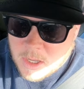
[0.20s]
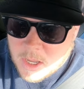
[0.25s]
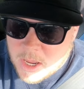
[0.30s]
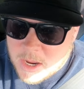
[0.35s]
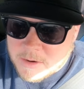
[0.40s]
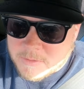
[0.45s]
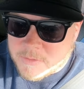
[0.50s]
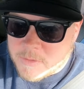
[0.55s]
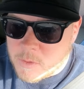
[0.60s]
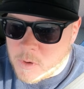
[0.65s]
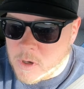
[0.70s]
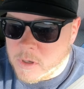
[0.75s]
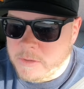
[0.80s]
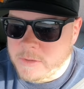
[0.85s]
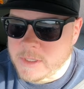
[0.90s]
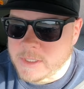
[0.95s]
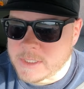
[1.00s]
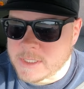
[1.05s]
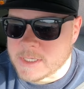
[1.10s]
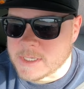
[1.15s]
Hey everyone,
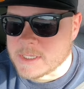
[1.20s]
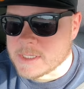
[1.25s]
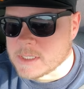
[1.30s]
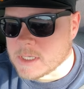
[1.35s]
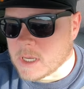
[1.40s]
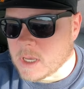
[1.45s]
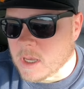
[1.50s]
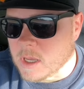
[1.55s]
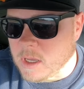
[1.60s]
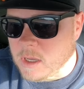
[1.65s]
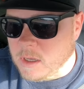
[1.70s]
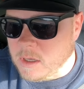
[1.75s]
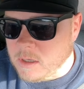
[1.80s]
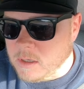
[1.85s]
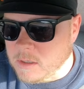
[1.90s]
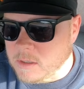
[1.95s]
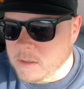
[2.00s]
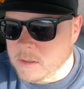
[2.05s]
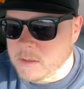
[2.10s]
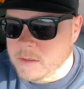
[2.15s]
this is
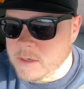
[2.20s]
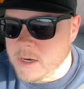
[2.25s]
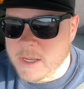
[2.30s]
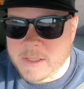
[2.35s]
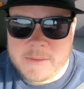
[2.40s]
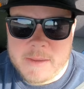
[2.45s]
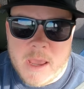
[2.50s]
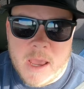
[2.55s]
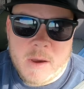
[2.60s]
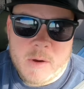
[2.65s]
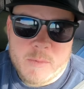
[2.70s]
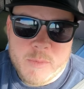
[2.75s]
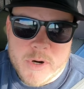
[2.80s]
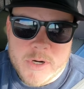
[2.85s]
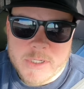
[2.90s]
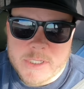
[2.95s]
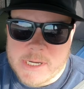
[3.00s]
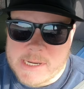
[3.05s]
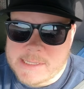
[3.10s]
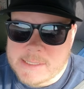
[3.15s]
Nick the Iowa
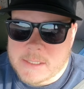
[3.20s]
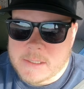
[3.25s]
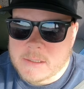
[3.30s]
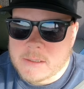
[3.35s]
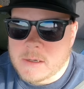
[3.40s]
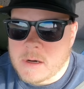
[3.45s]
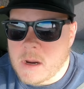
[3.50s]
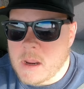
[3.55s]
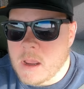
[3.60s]
Bird Chaser,